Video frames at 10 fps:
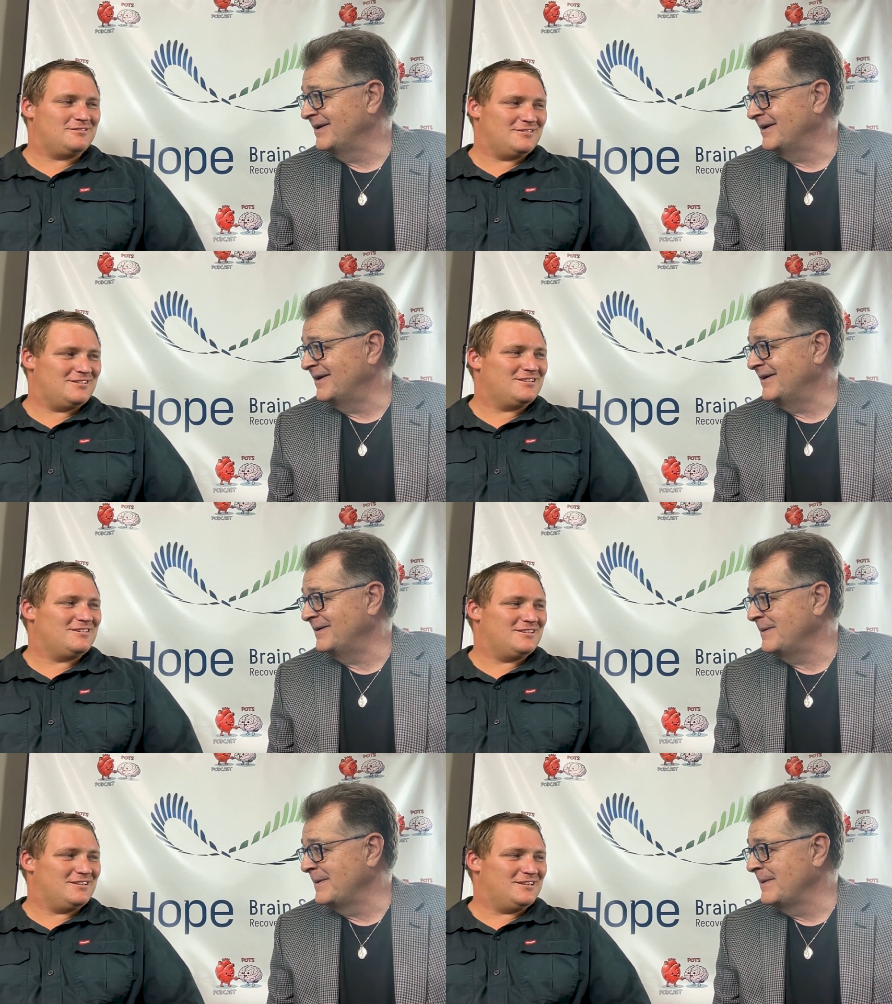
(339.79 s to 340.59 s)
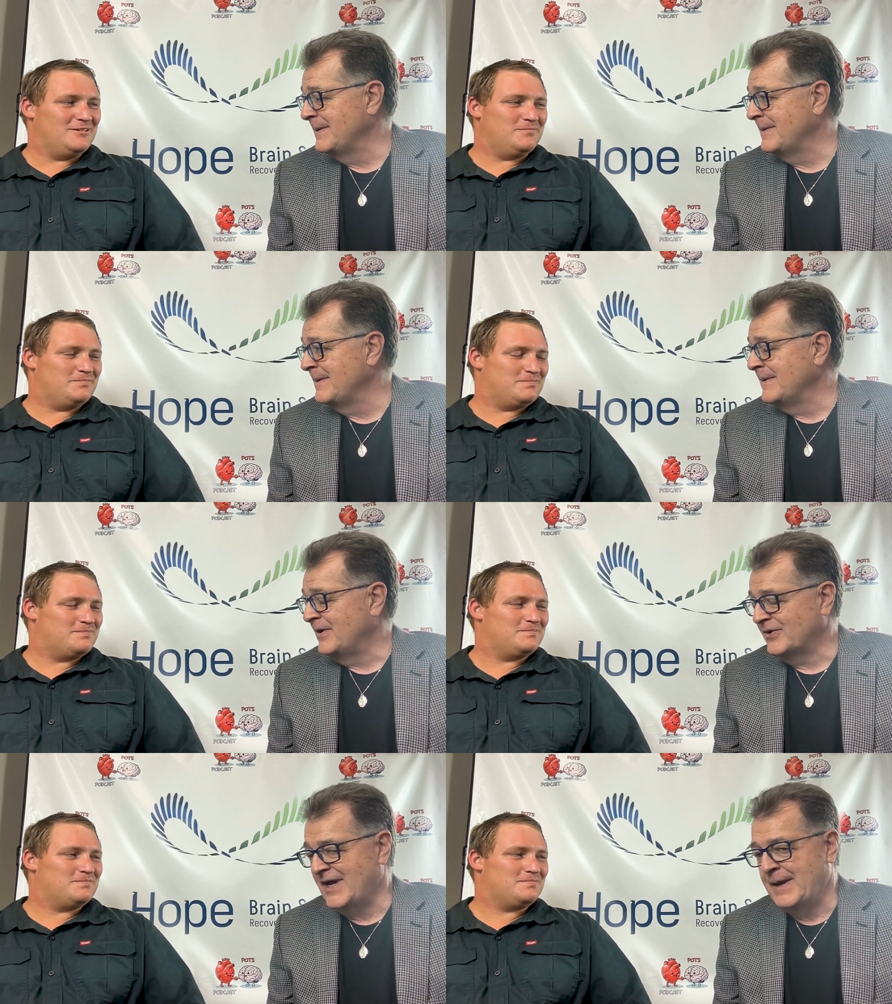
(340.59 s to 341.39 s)
Speaker 1: Uh huh. Yep.
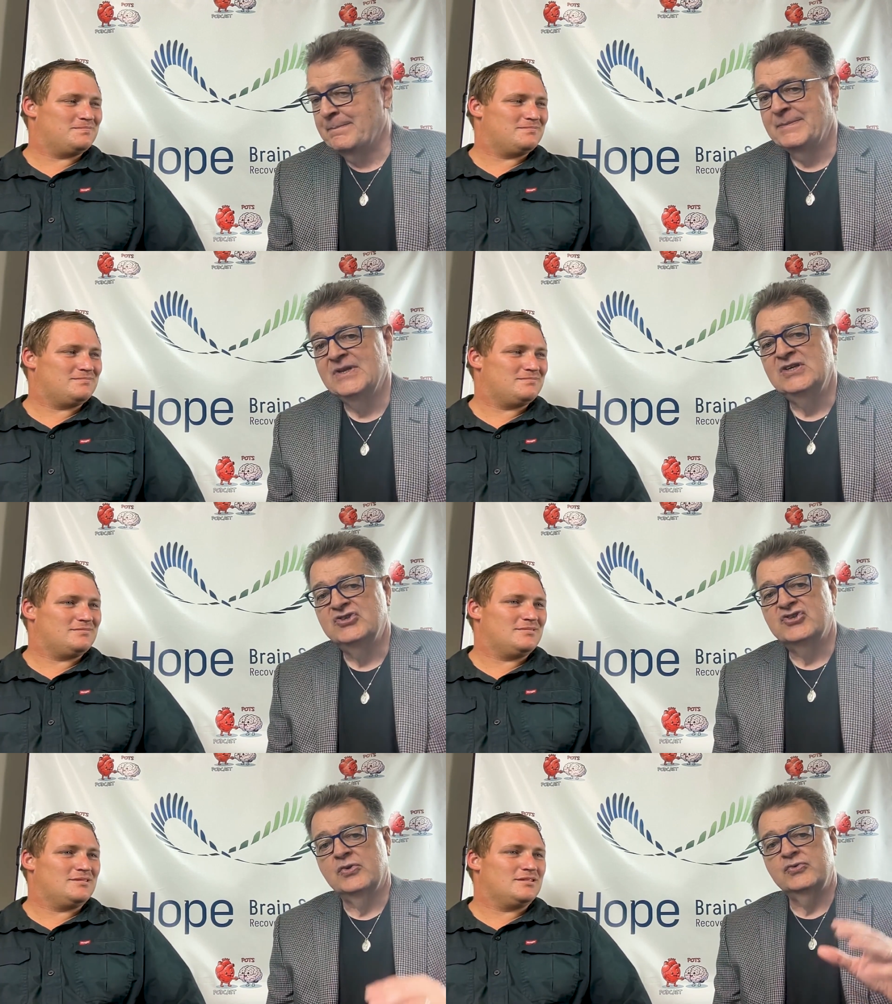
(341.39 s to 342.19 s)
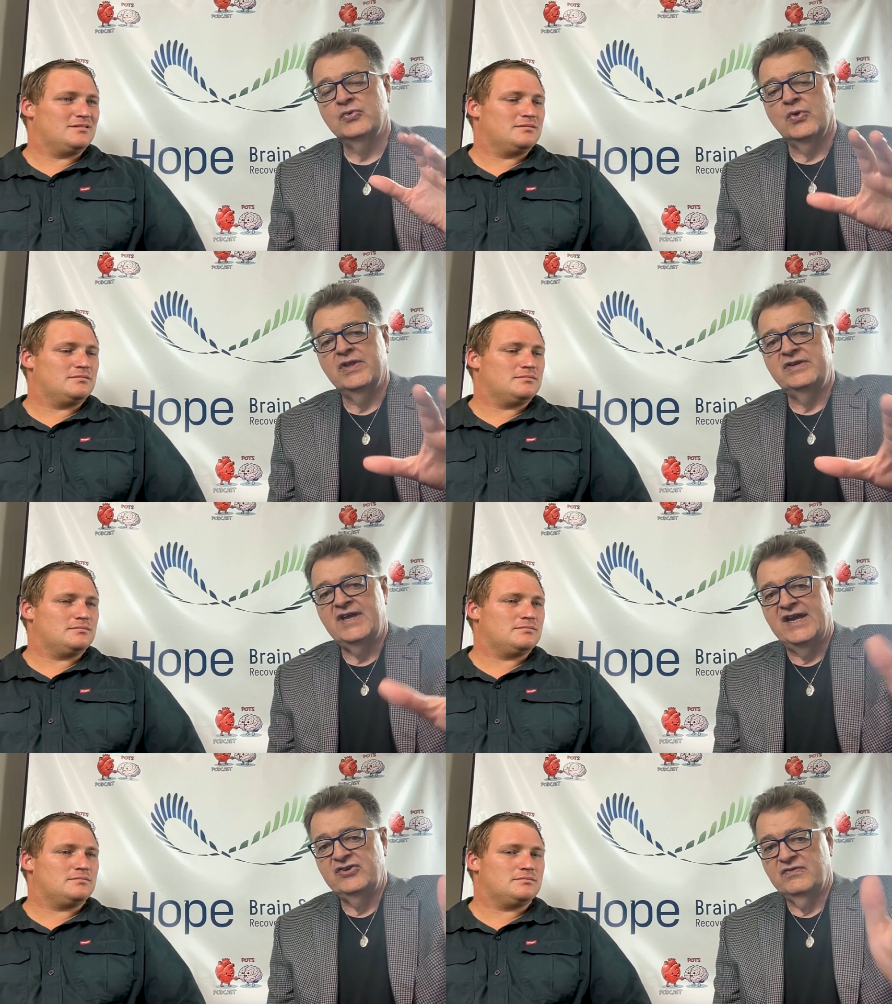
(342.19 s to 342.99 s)
Okay. So during the
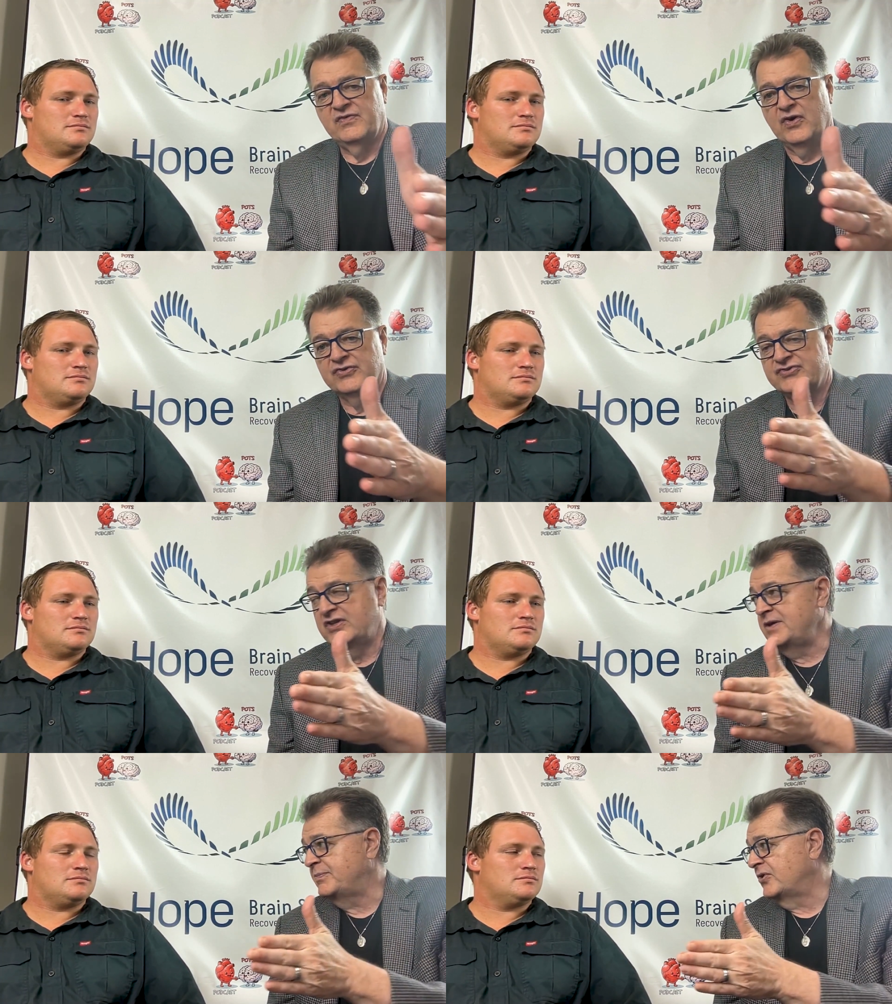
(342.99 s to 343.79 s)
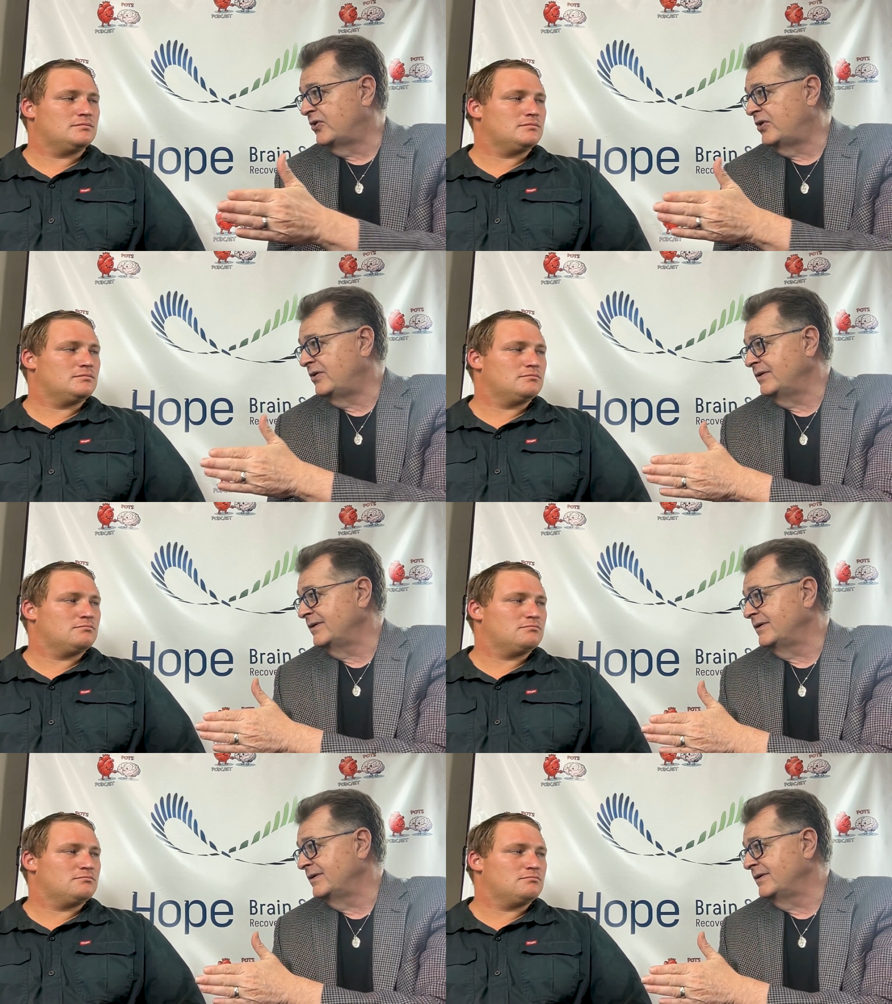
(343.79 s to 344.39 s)
day, do you fall asleep at all?